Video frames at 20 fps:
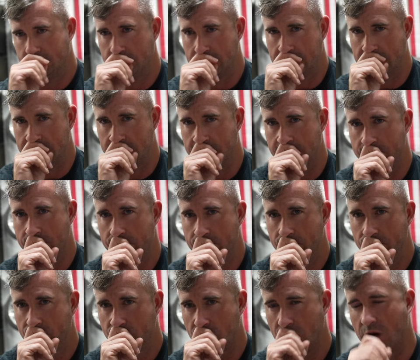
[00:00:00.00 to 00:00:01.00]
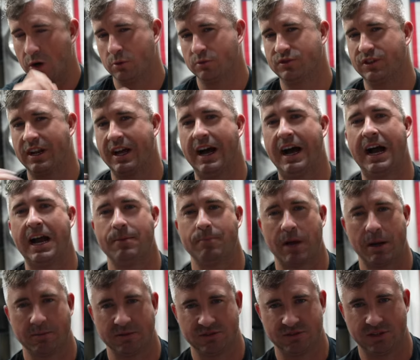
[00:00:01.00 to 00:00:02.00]
or it was gonna hide
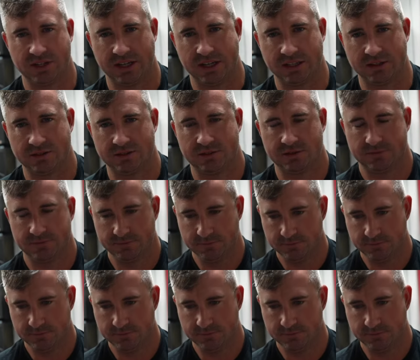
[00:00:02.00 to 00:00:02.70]
my mistakes.